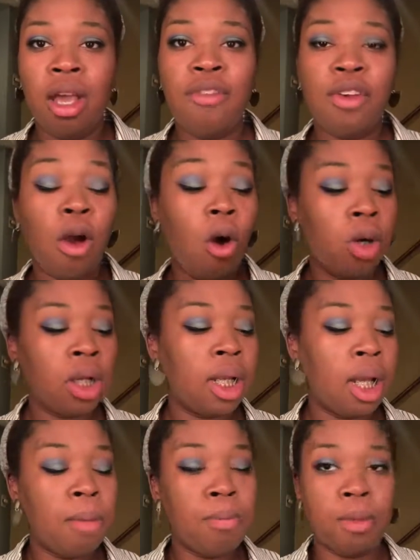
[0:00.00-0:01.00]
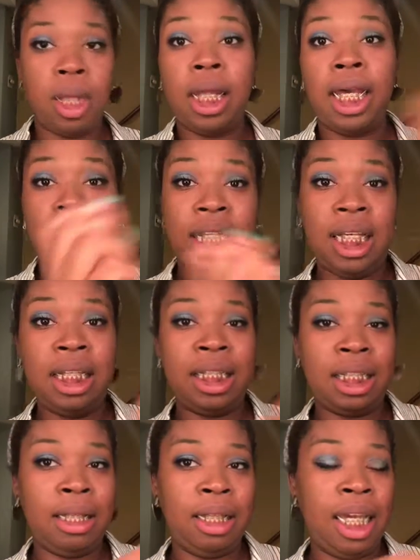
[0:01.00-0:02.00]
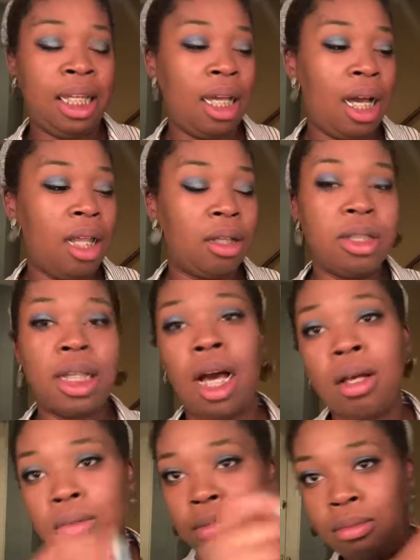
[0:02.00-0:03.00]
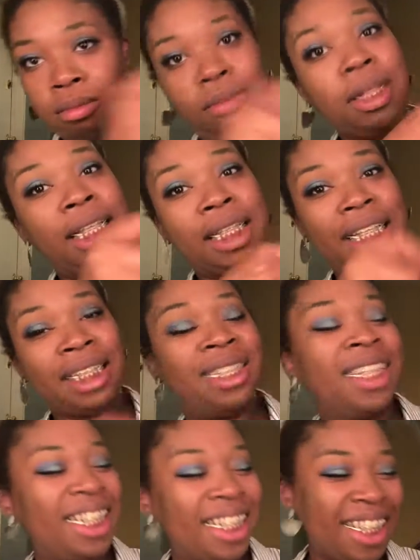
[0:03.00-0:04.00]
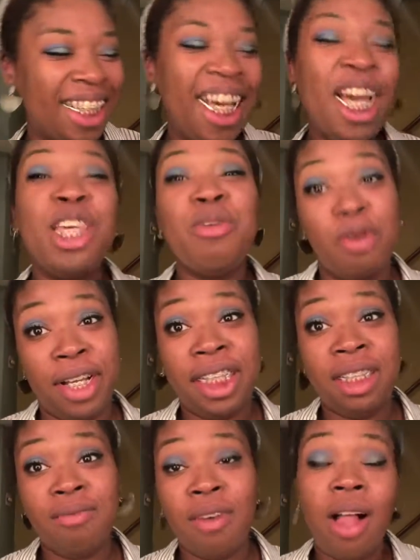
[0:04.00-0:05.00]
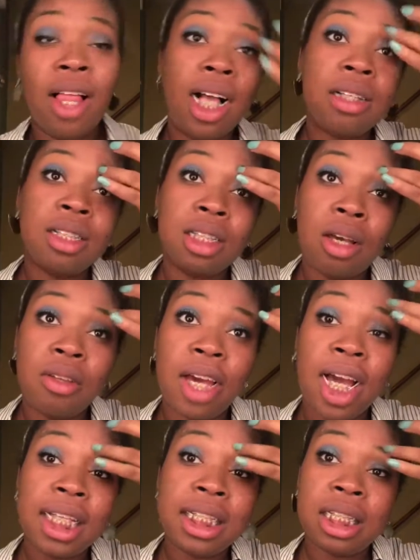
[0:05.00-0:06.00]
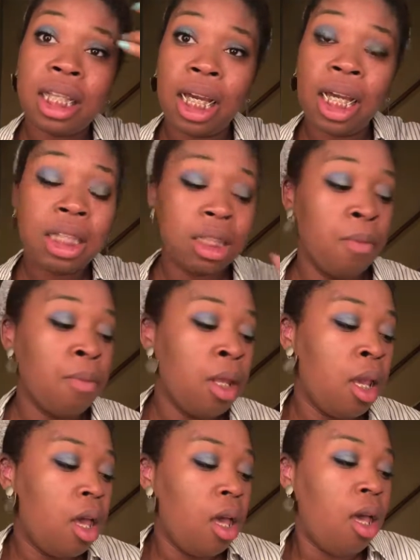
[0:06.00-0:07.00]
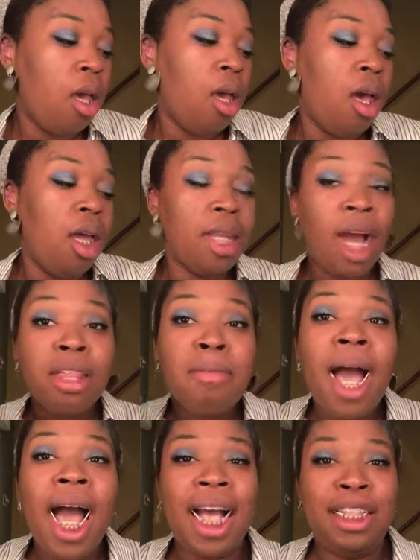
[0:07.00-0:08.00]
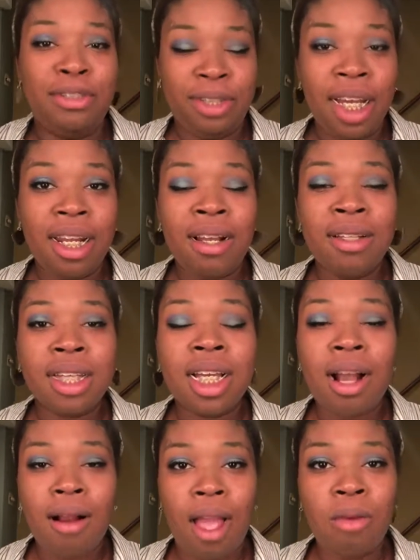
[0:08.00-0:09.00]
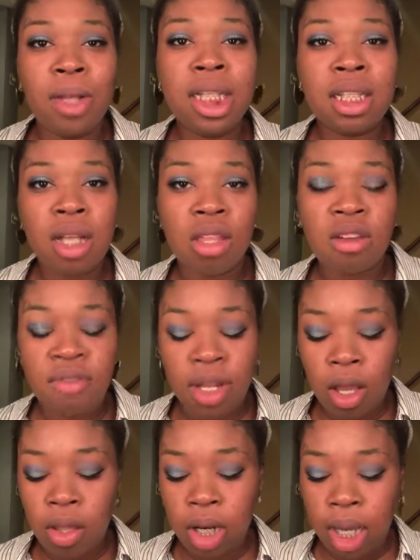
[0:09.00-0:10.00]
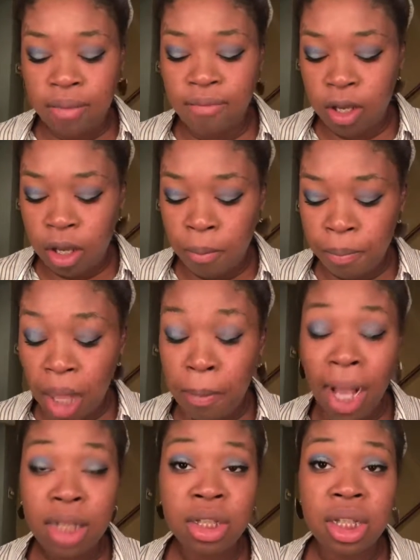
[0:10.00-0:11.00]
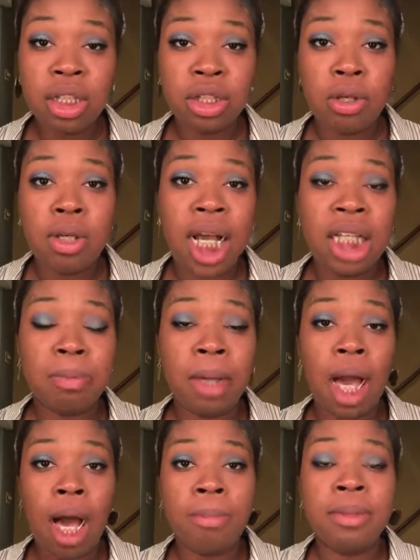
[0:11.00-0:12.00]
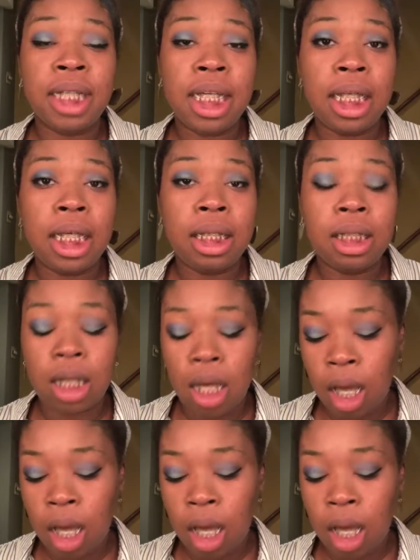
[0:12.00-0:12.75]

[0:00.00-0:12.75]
if you're holding it up like this and getting colors out like this, you will get some fallout. So that is that. Now that my eyes are done, I was like, all right, what is another video that I can film? I'm actually going to show you guys my updated